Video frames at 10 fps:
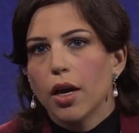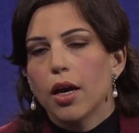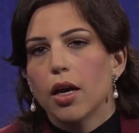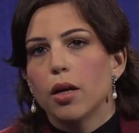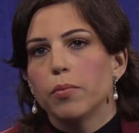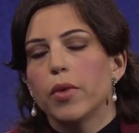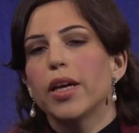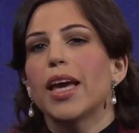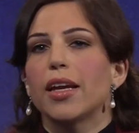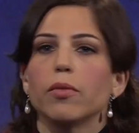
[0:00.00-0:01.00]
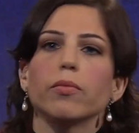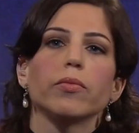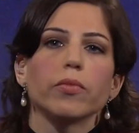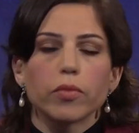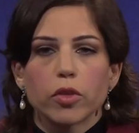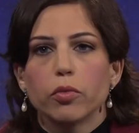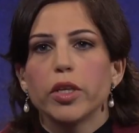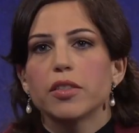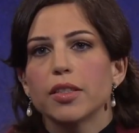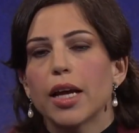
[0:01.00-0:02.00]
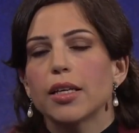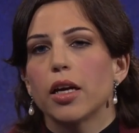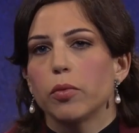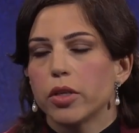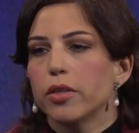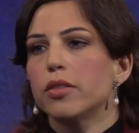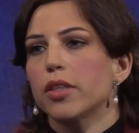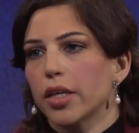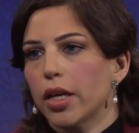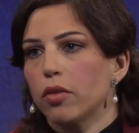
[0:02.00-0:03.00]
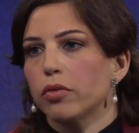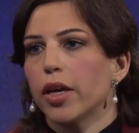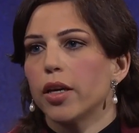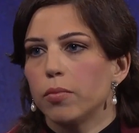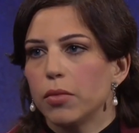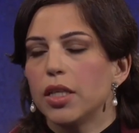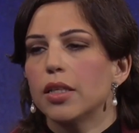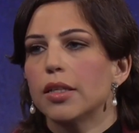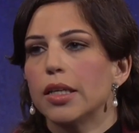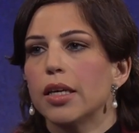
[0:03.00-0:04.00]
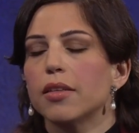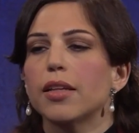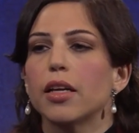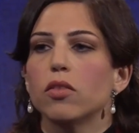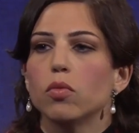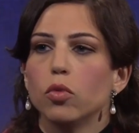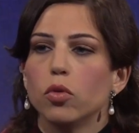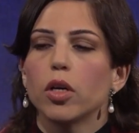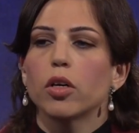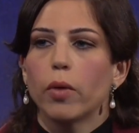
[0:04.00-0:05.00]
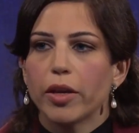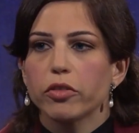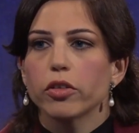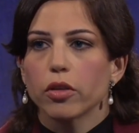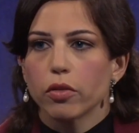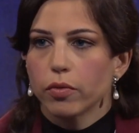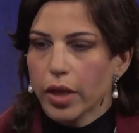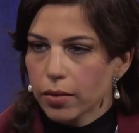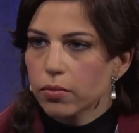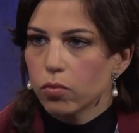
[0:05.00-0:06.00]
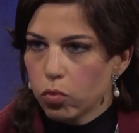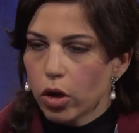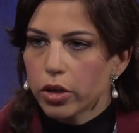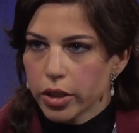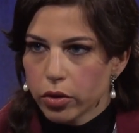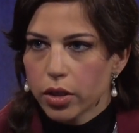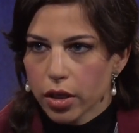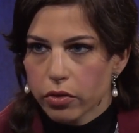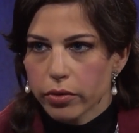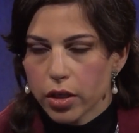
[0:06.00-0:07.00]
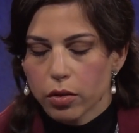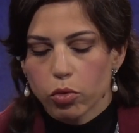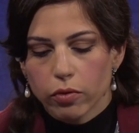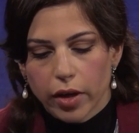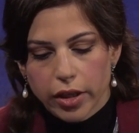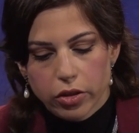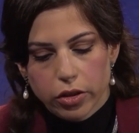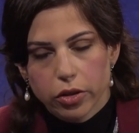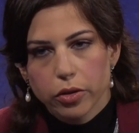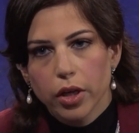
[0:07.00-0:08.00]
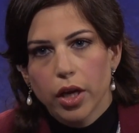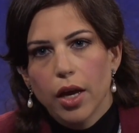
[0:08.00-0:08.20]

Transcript: Again, the reason that I wouldn't cite healthcare immediately is that it's more a question of like what your country can provide to you.